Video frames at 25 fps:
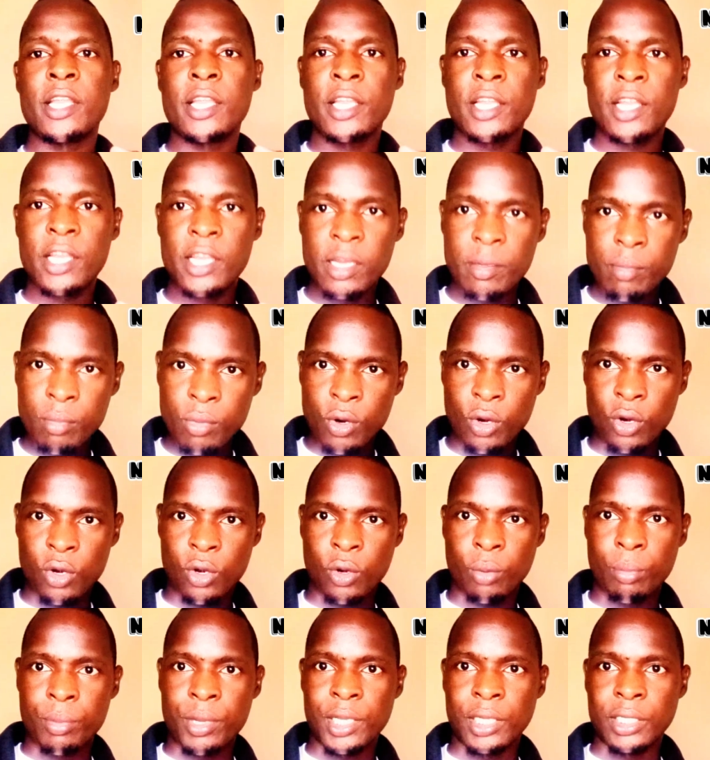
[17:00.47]

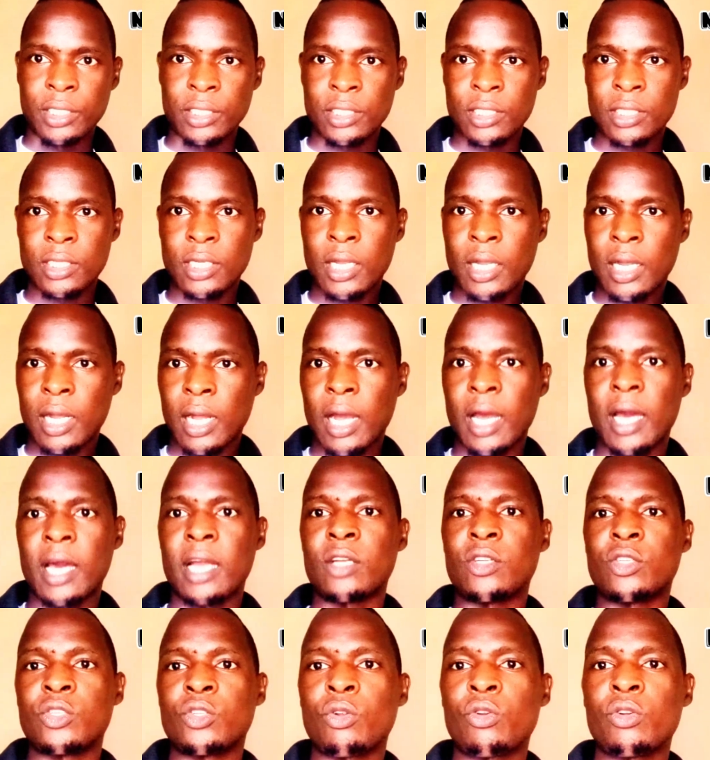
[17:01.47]
hemoglobins
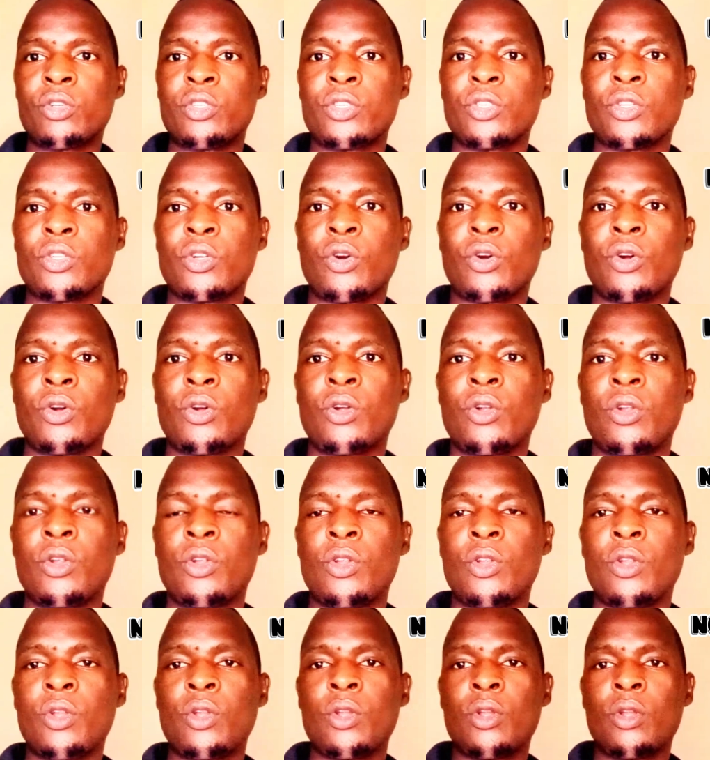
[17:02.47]
are also
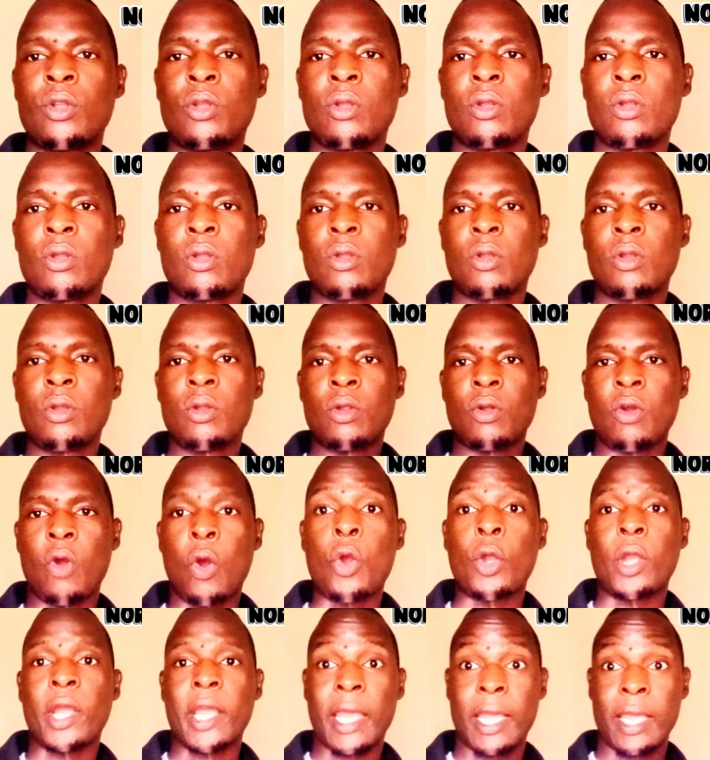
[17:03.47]

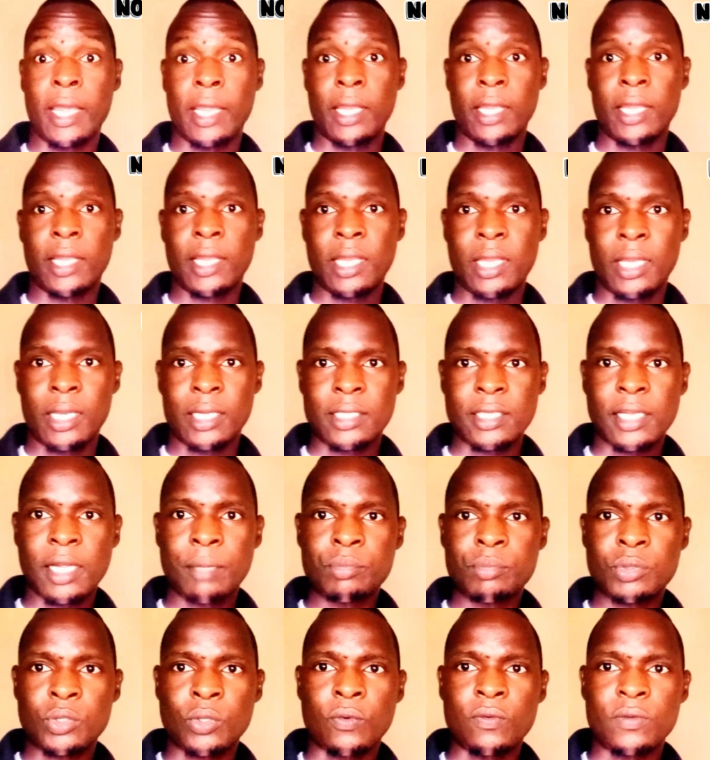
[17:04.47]
okay in
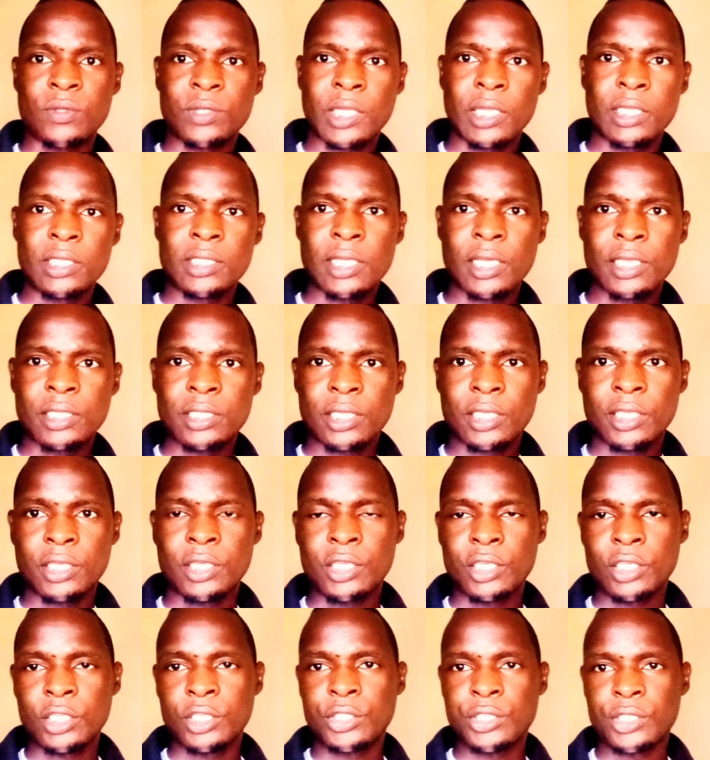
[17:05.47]
terms of sizes
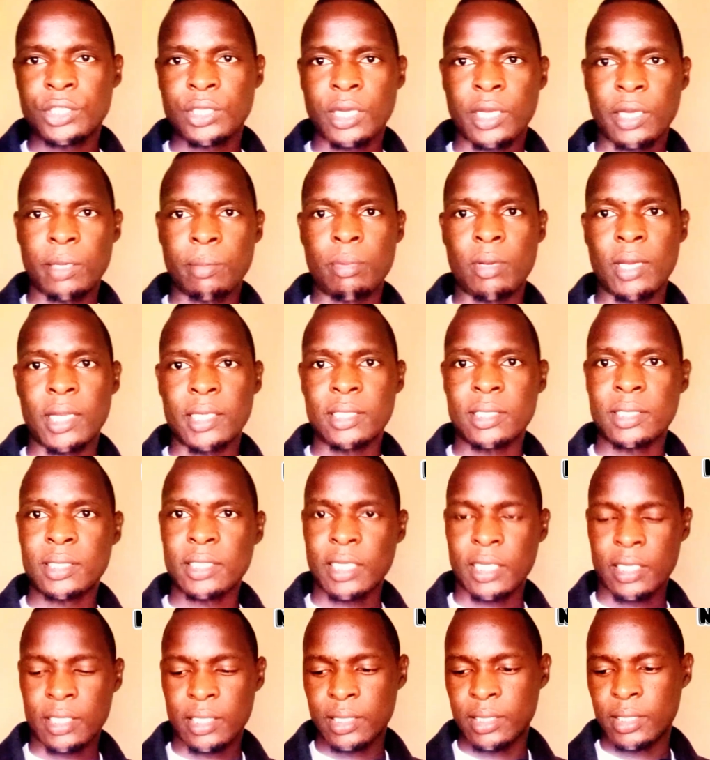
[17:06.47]
in each red blood
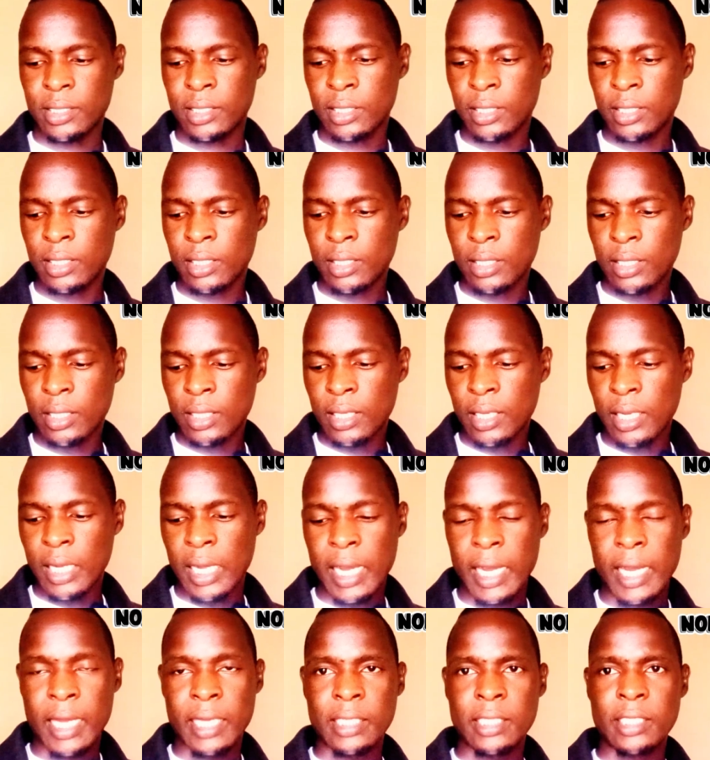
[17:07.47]
cells.
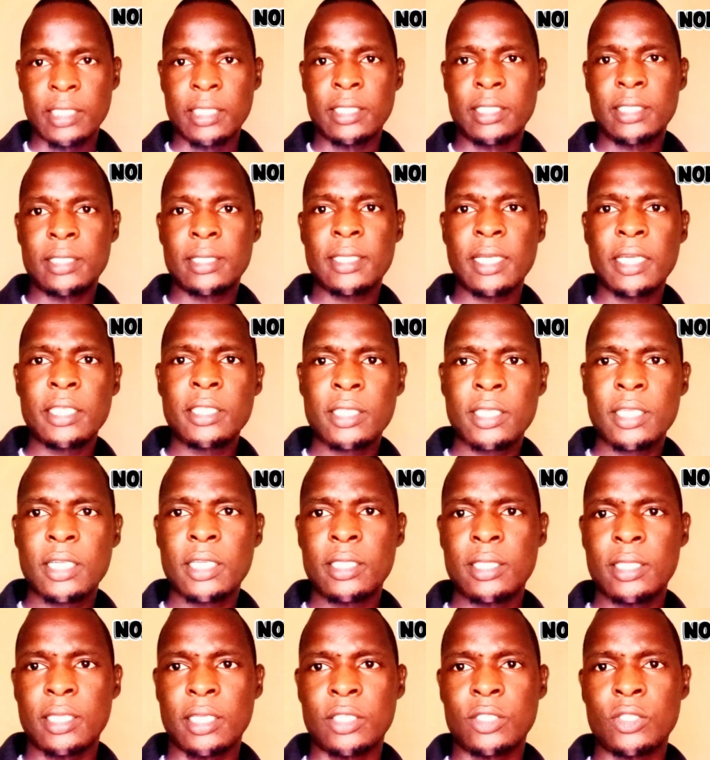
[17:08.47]
And in such
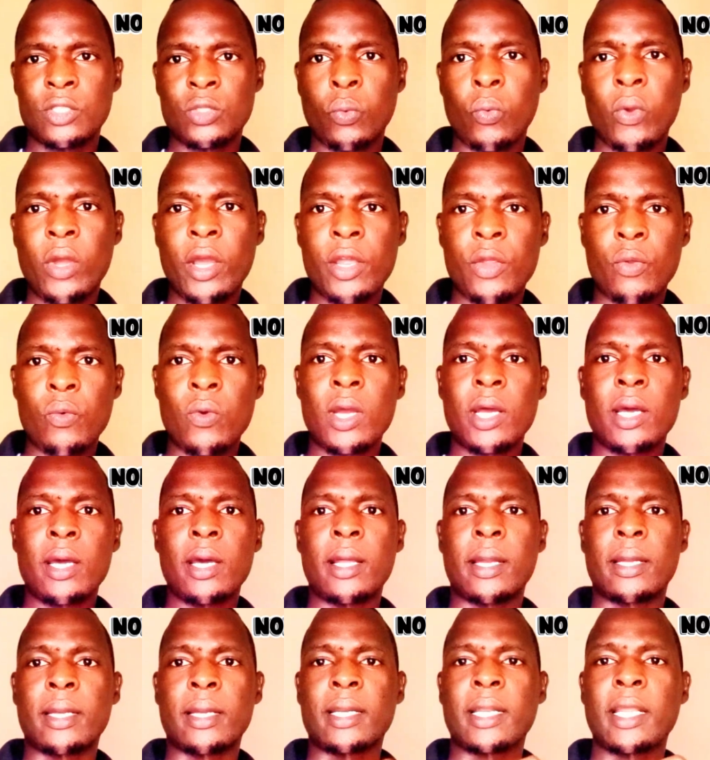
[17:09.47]
cases where your
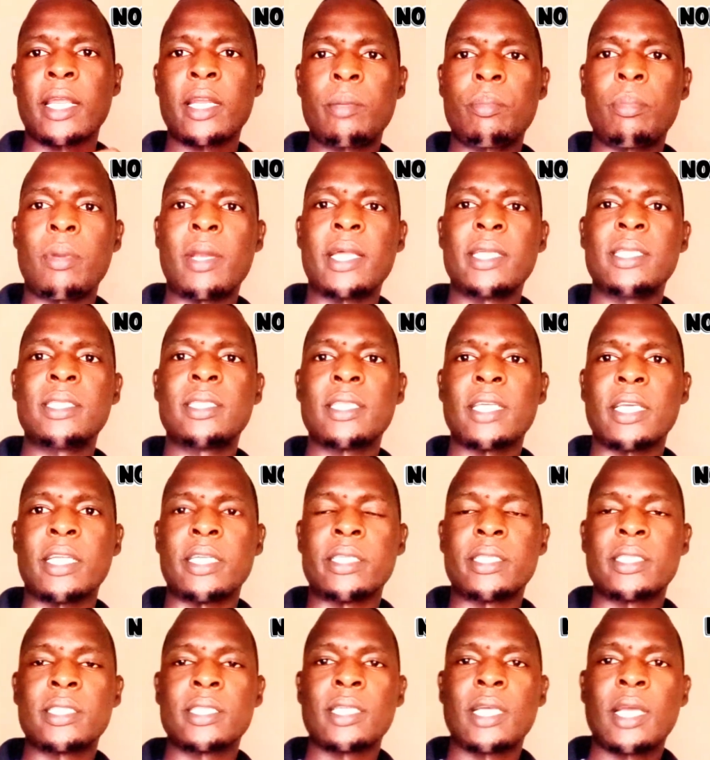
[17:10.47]
red blood
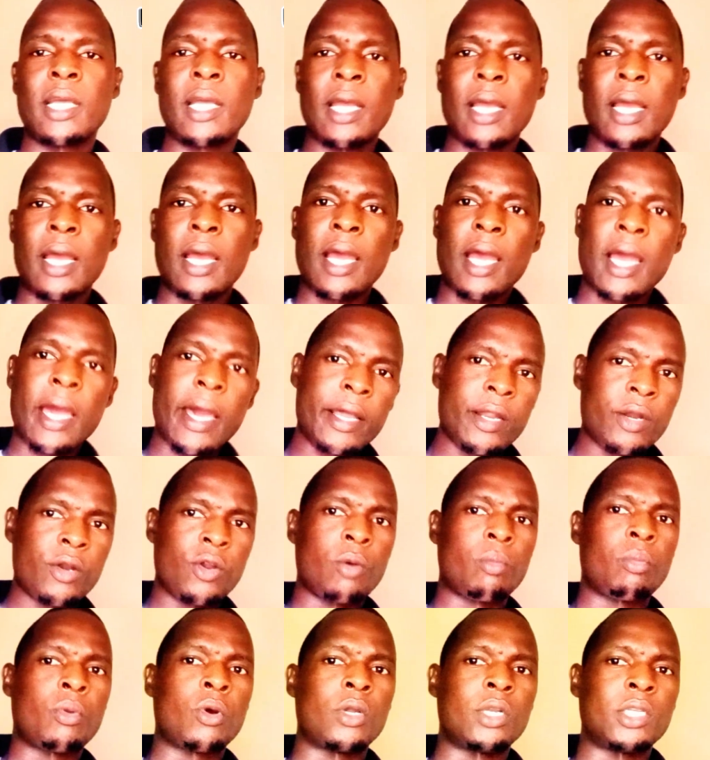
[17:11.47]
cells are
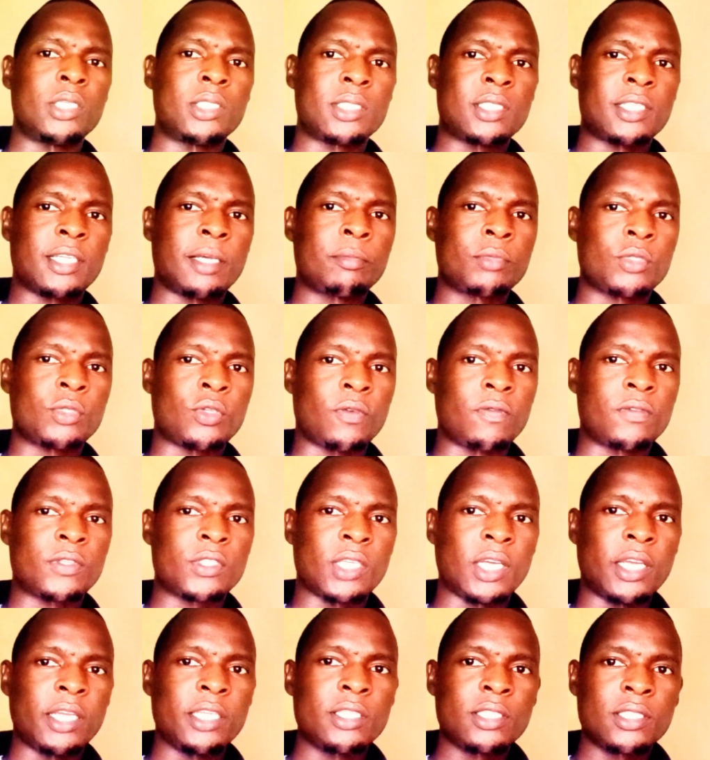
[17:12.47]
normal in terms of
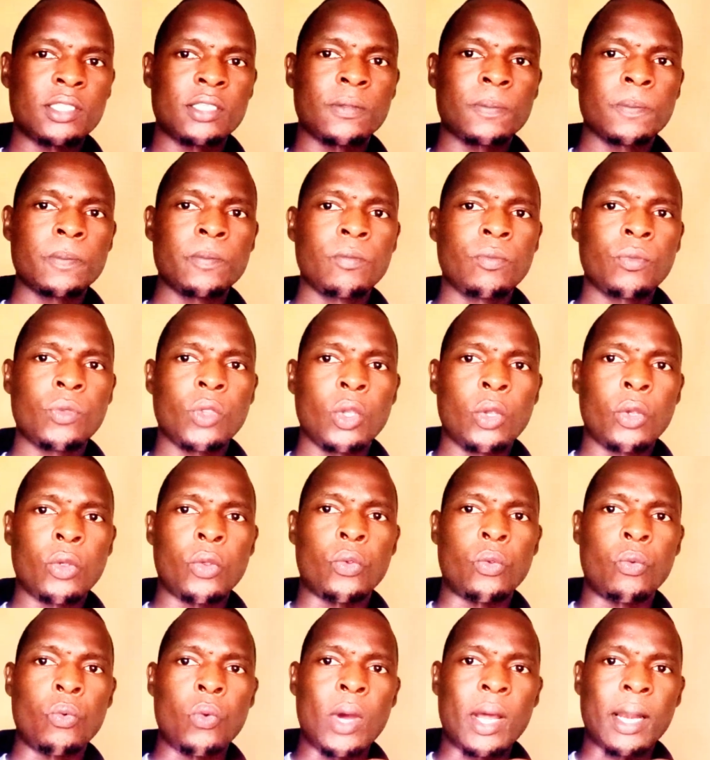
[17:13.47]
size,
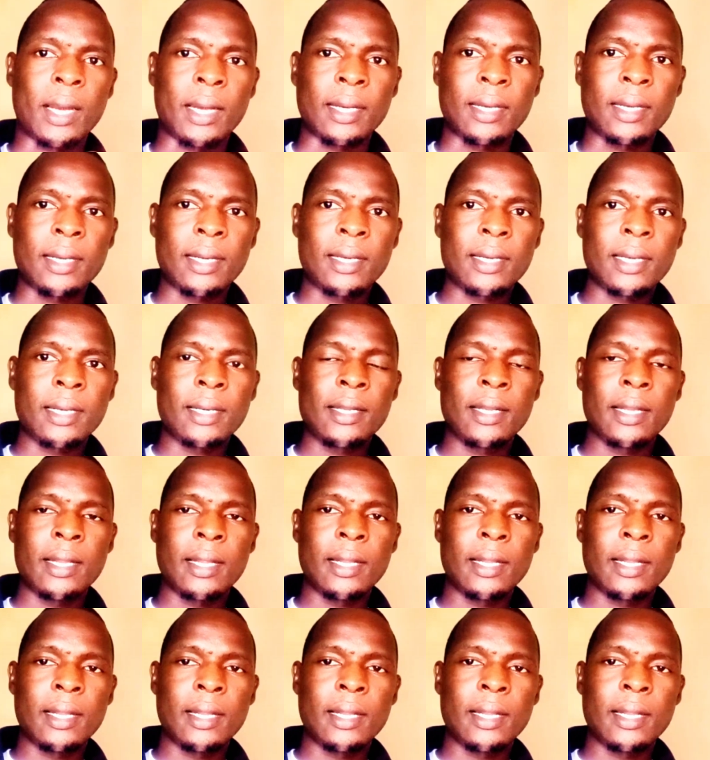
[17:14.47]
your